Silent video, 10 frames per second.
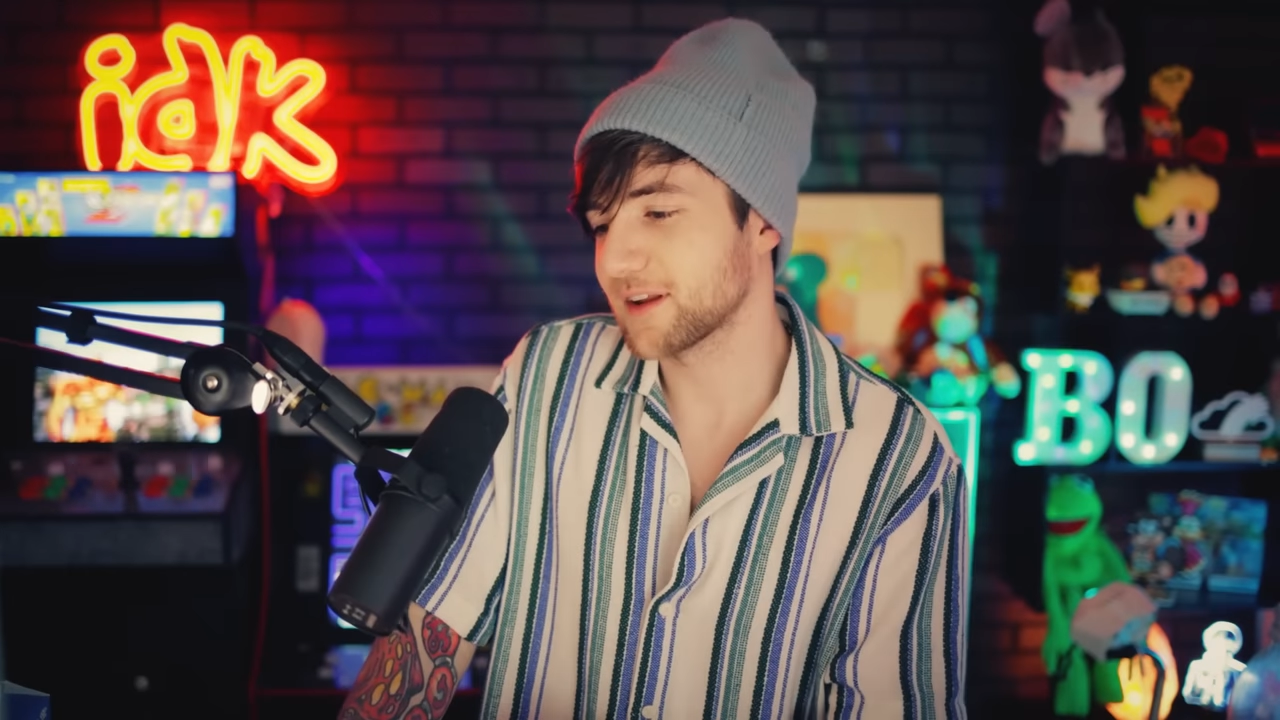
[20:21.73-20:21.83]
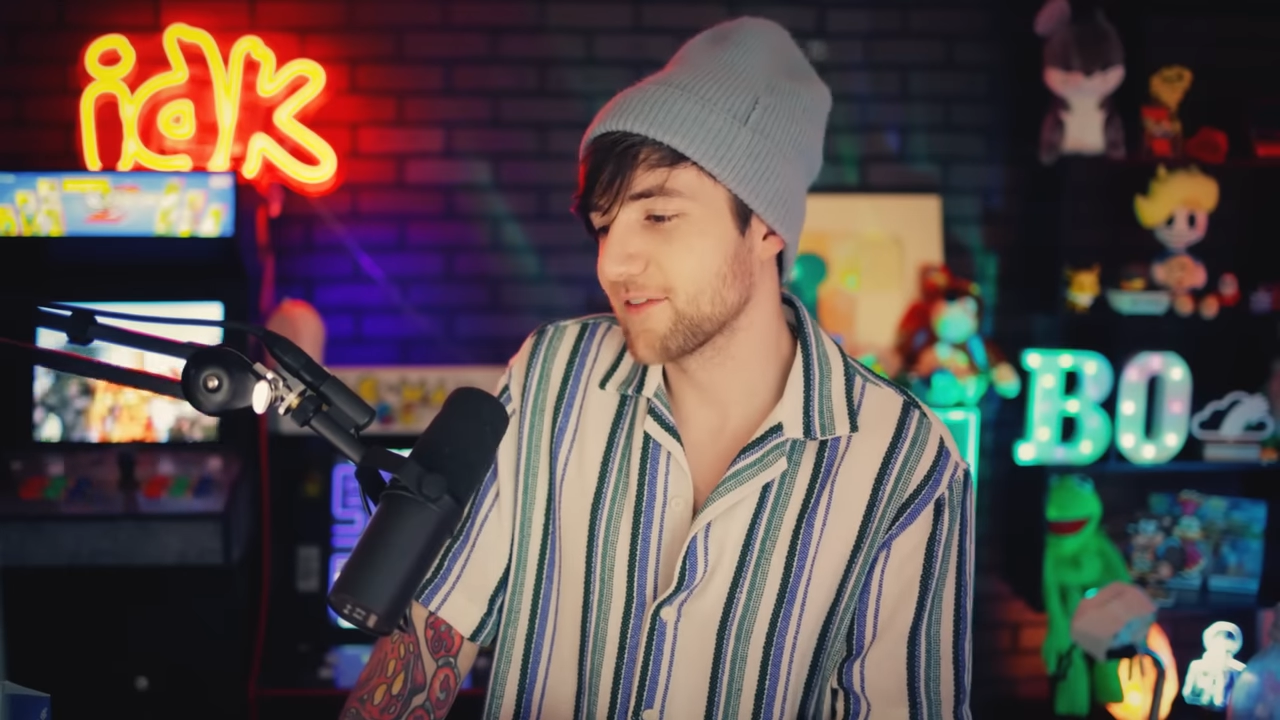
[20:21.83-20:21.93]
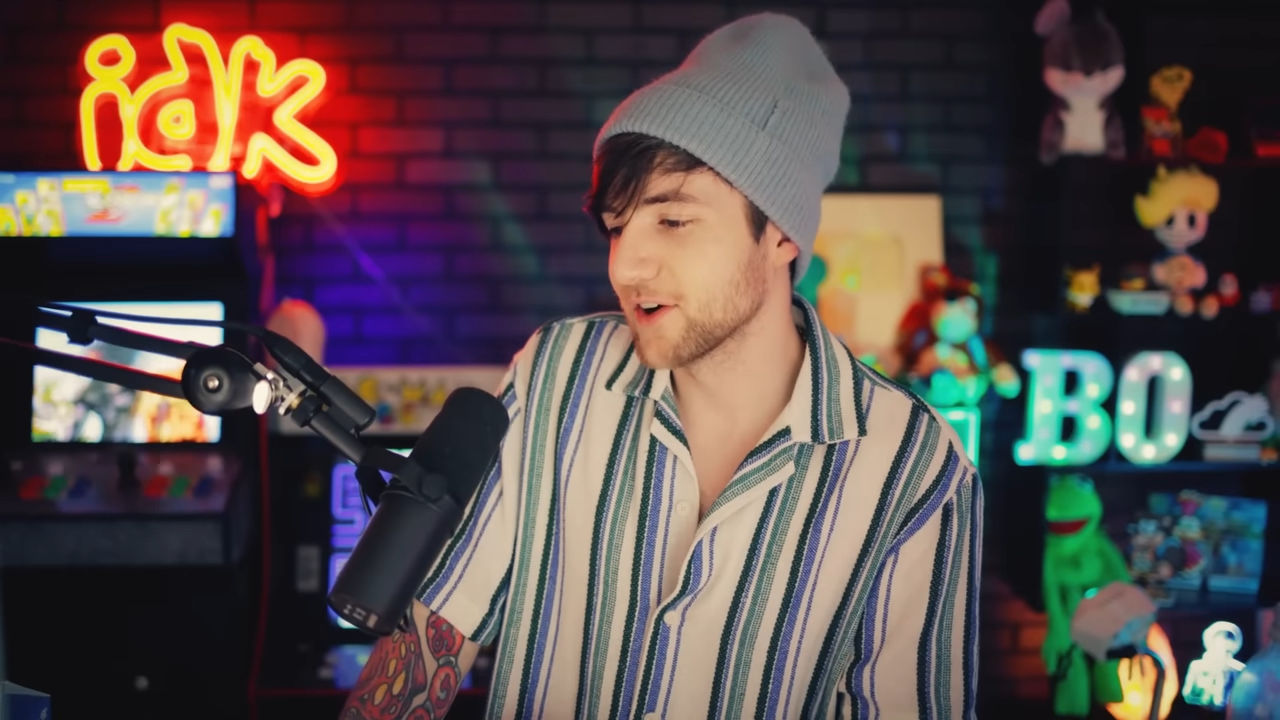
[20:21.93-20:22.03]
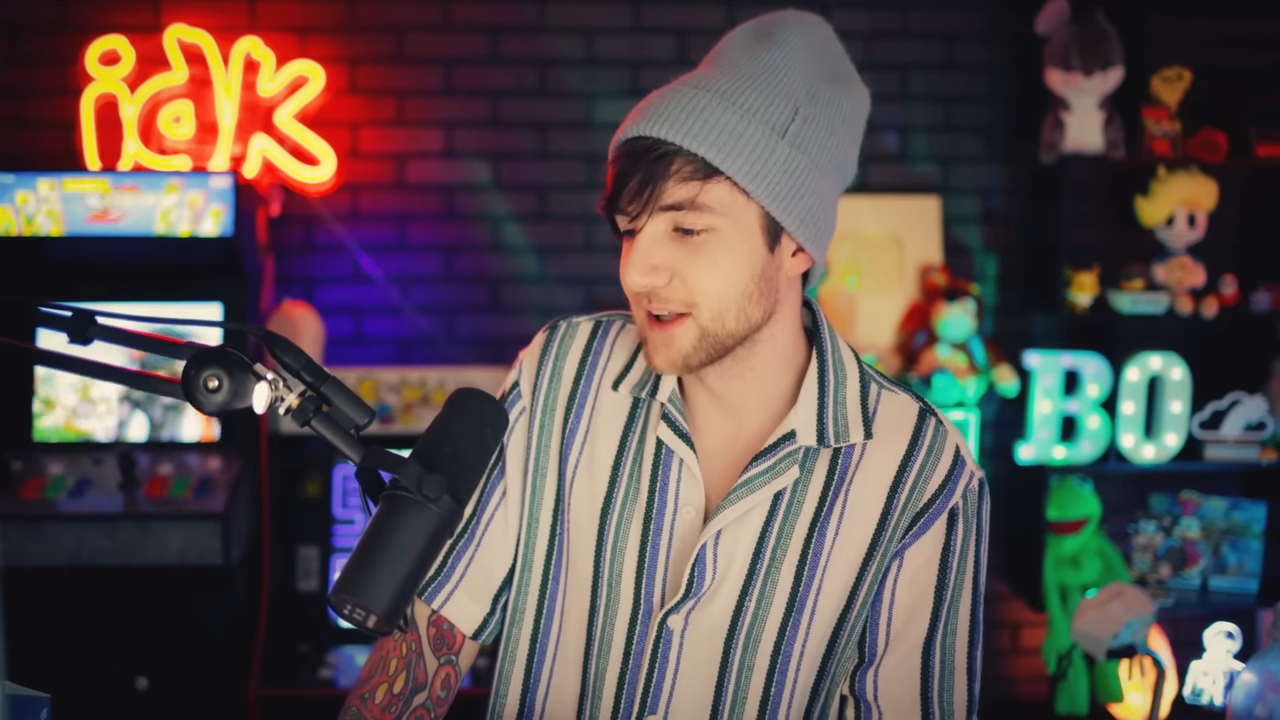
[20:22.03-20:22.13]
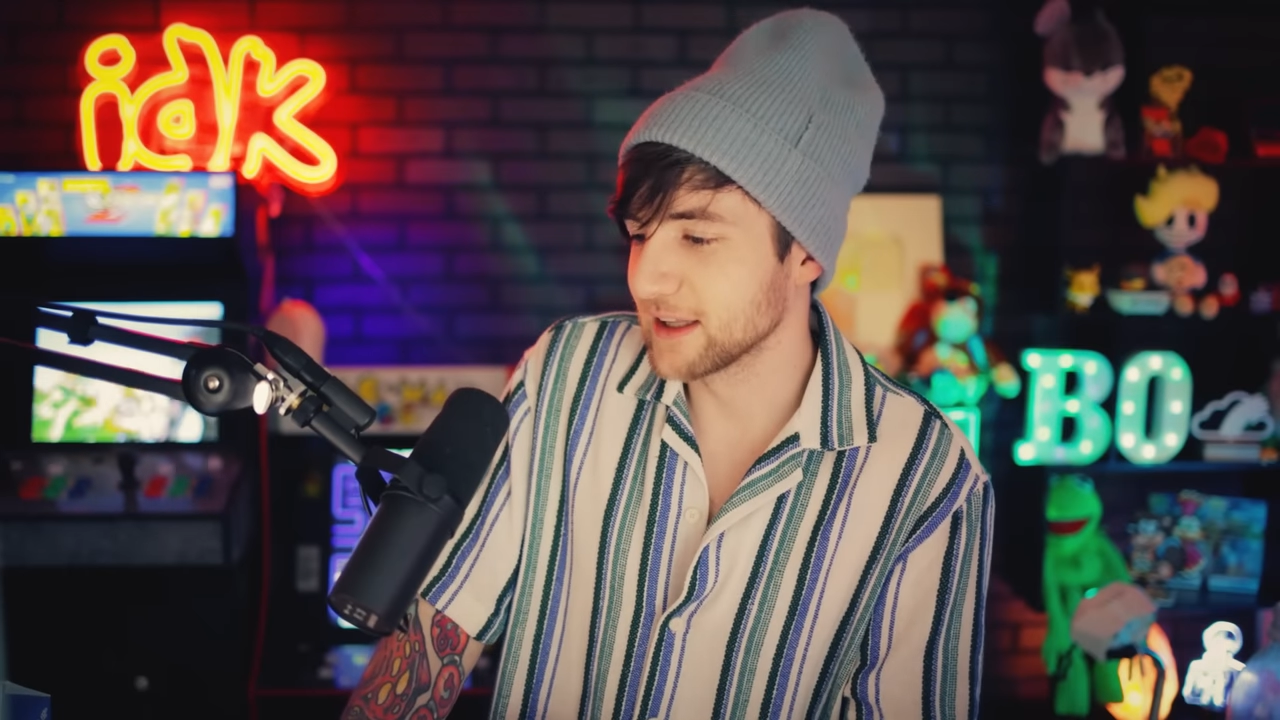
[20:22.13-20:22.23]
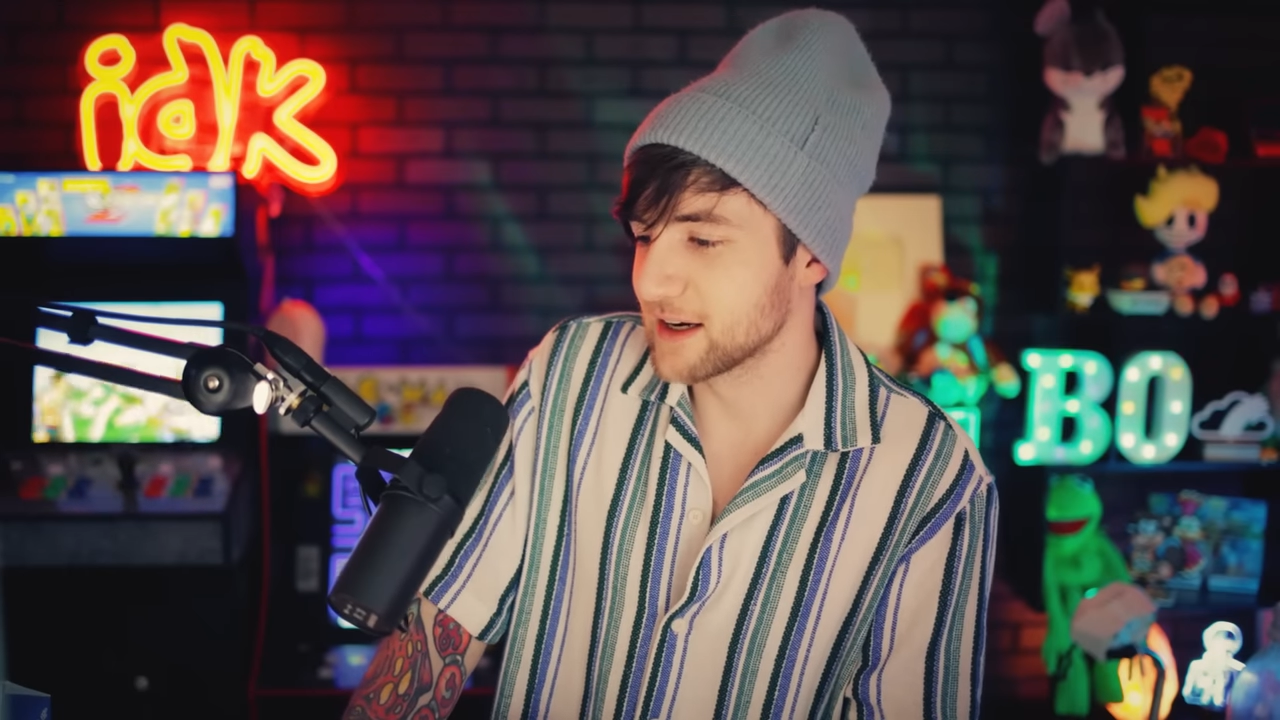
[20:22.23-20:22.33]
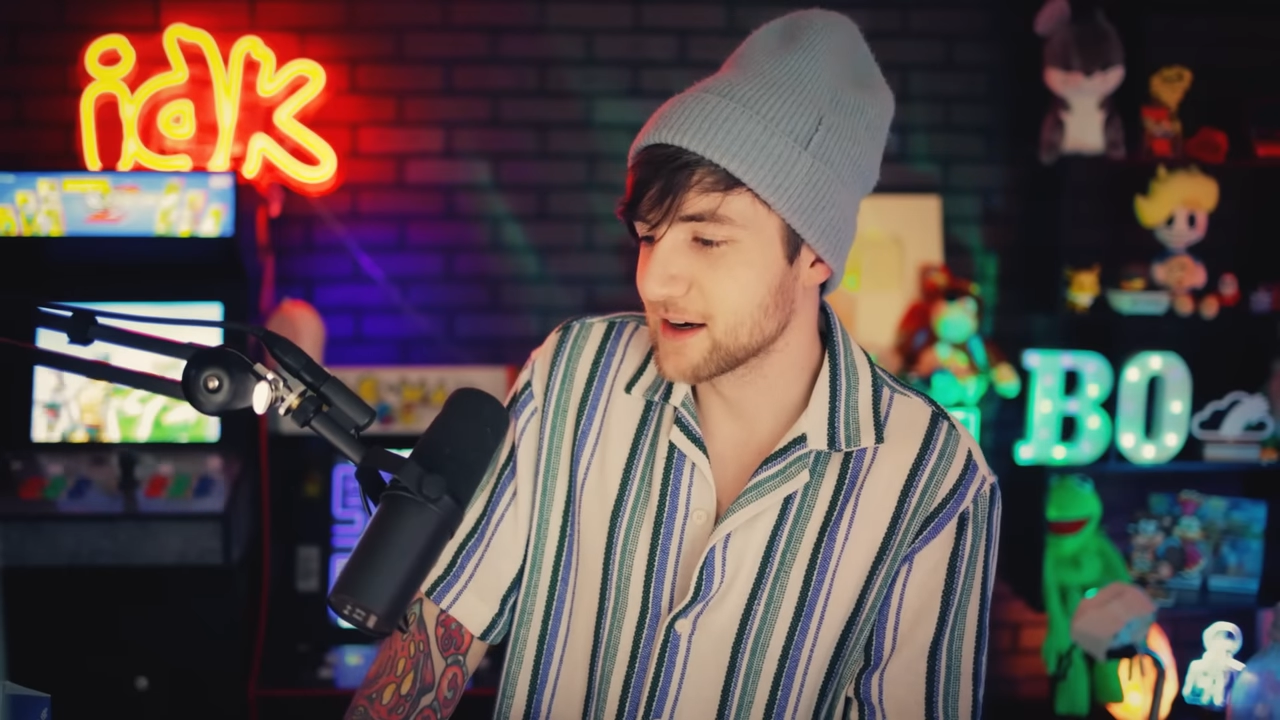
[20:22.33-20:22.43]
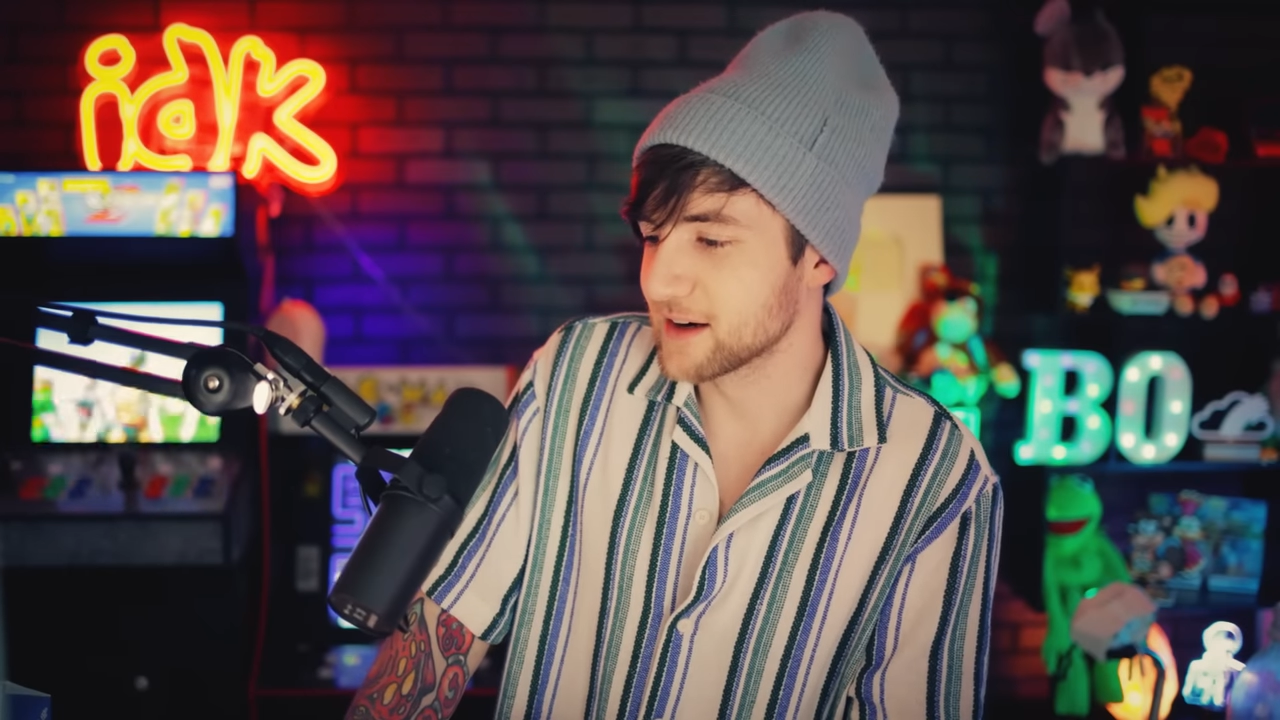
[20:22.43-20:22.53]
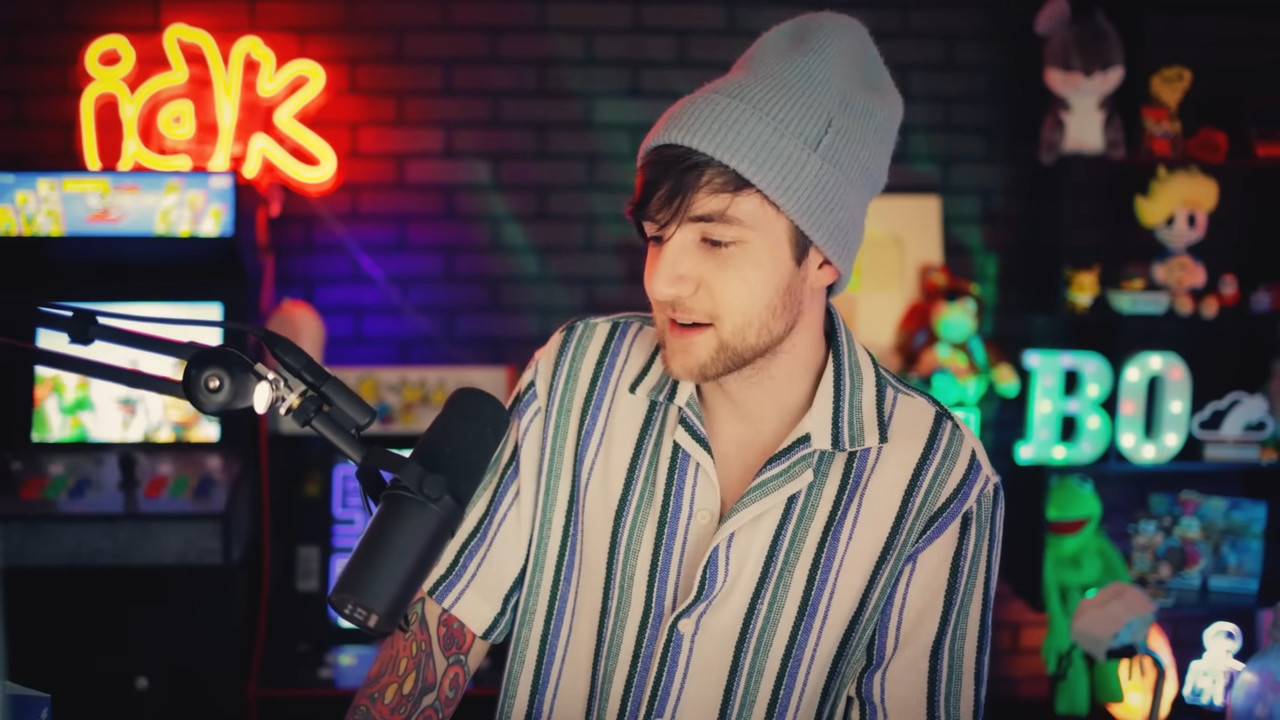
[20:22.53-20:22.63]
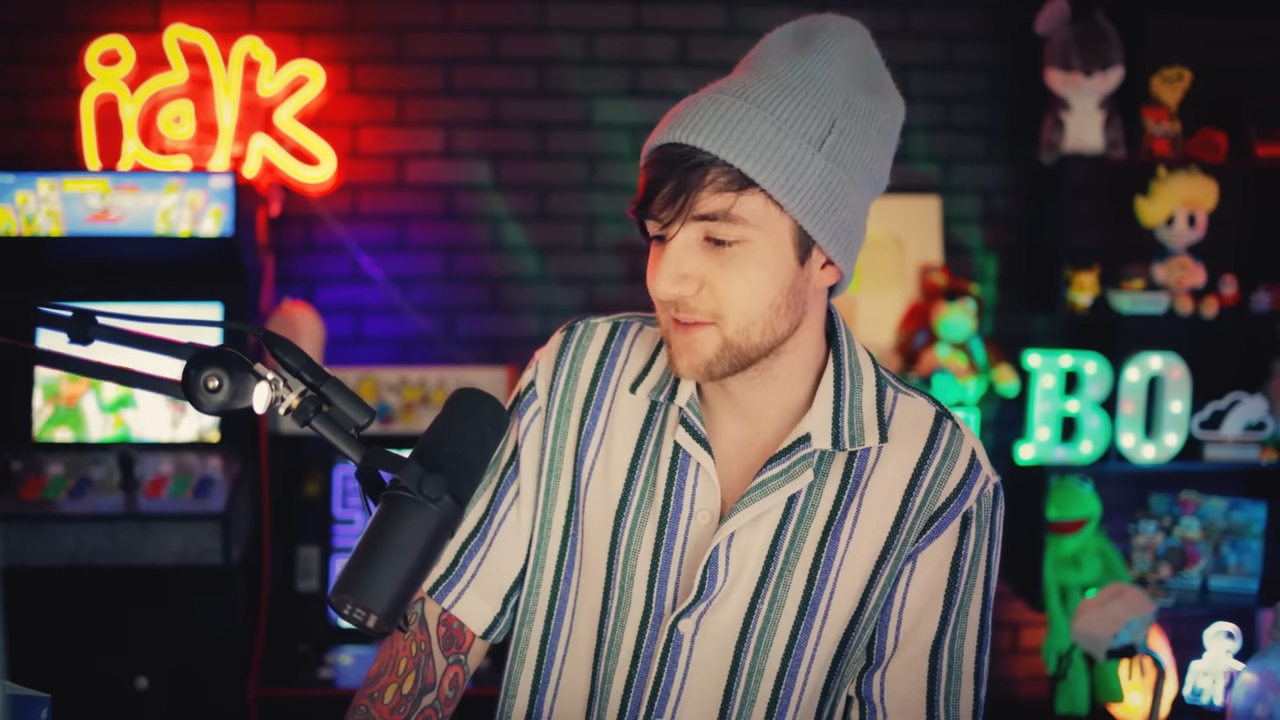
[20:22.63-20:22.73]

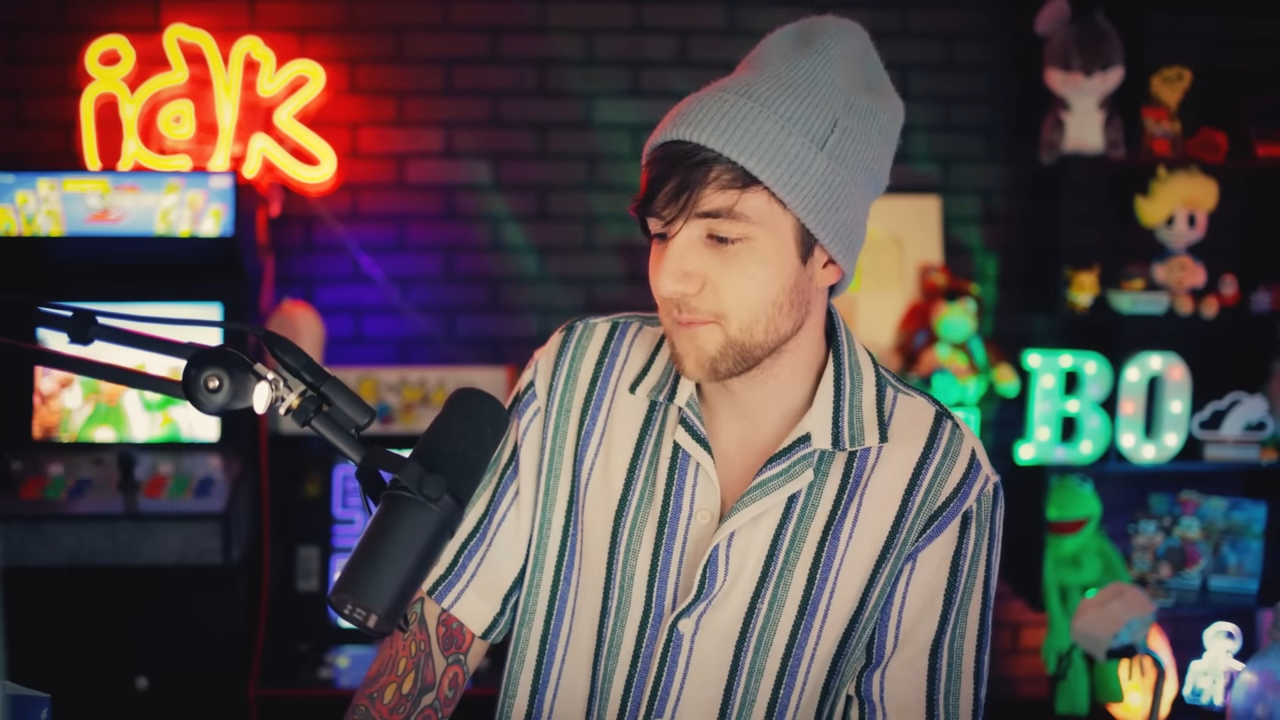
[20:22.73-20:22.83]
Everclear